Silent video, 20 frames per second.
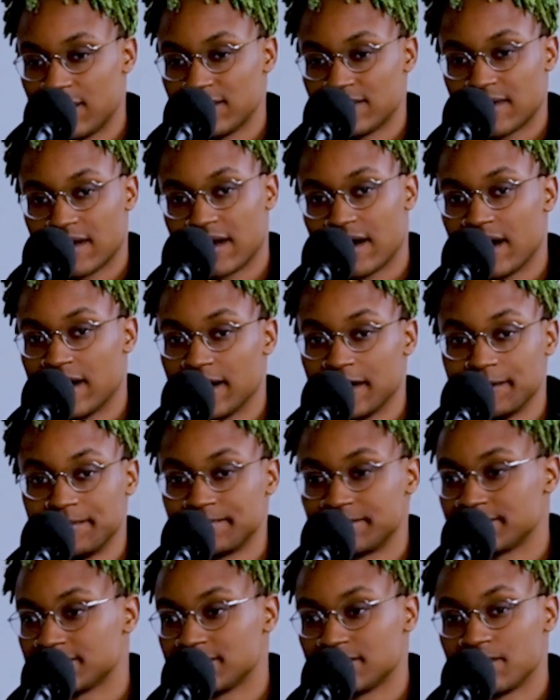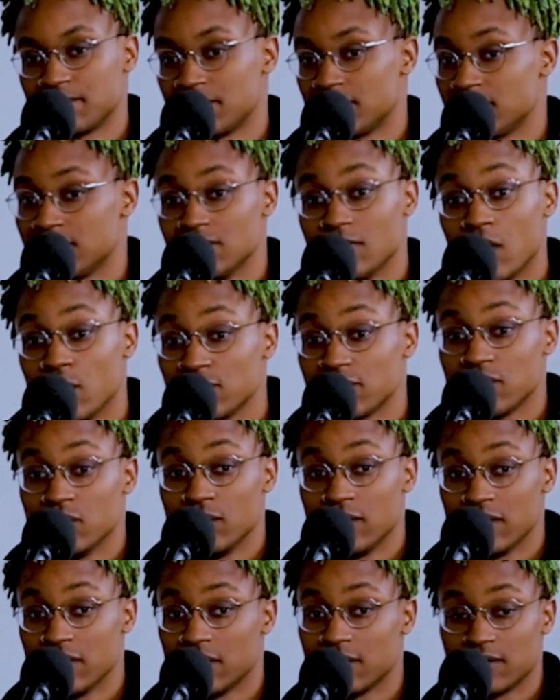I was like, all right, no
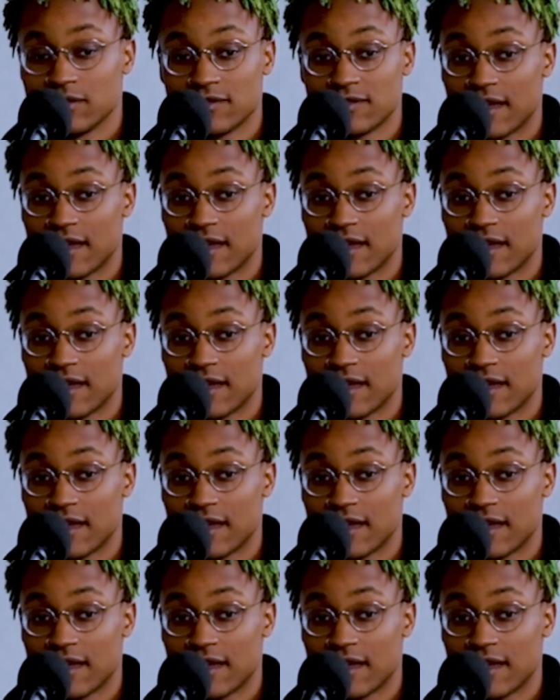studio